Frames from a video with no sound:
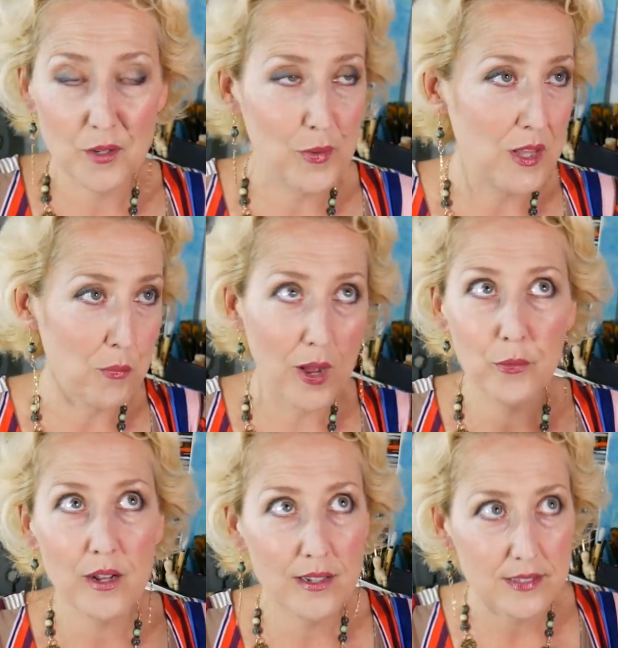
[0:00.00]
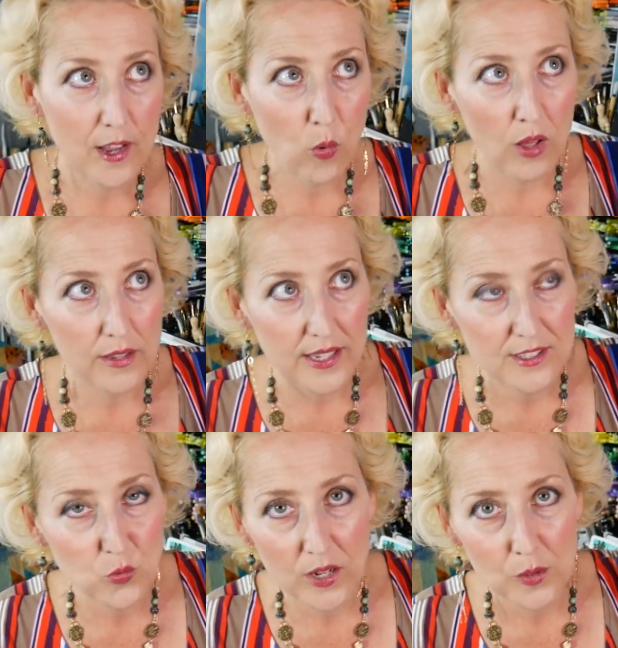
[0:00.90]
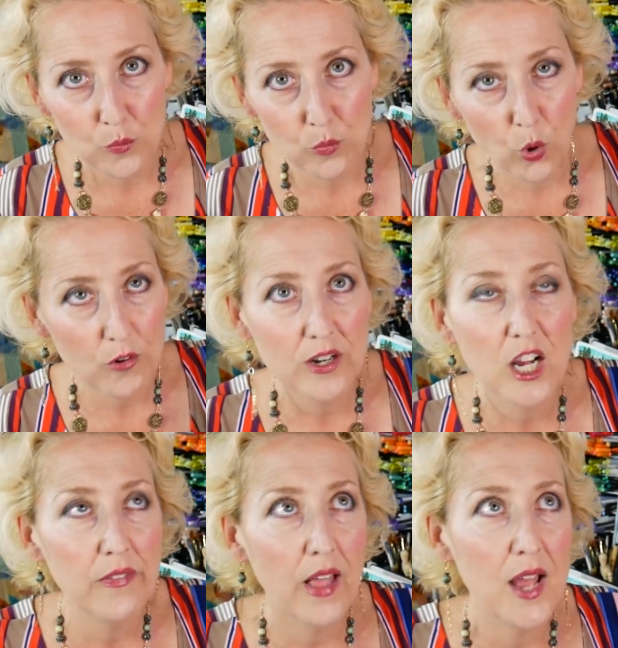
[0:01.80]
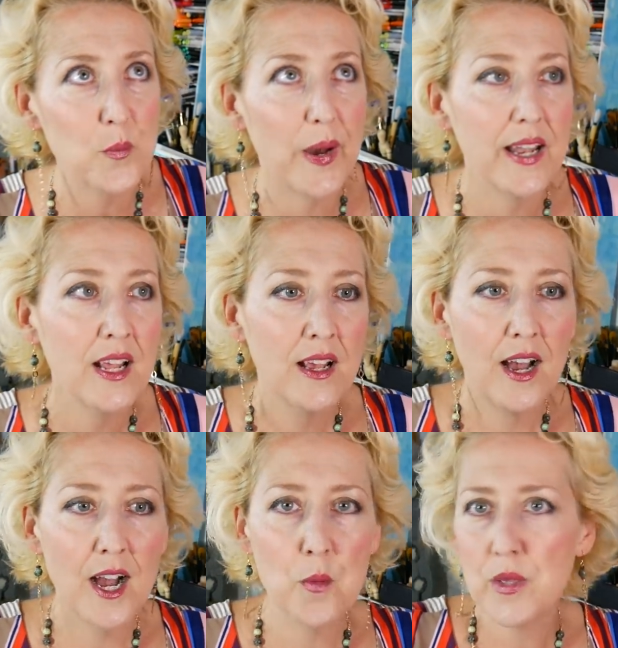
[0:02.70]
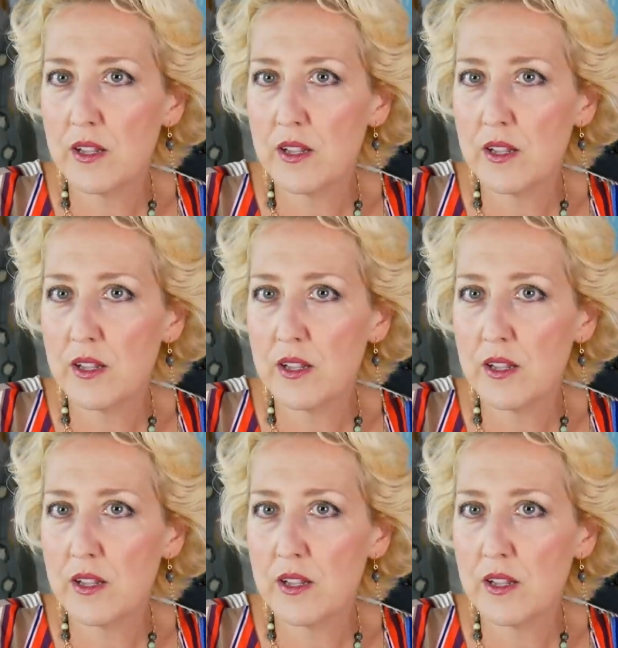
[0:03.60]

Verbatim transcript: I mean, they're probably not as high quality as what I'm ordering online, but um,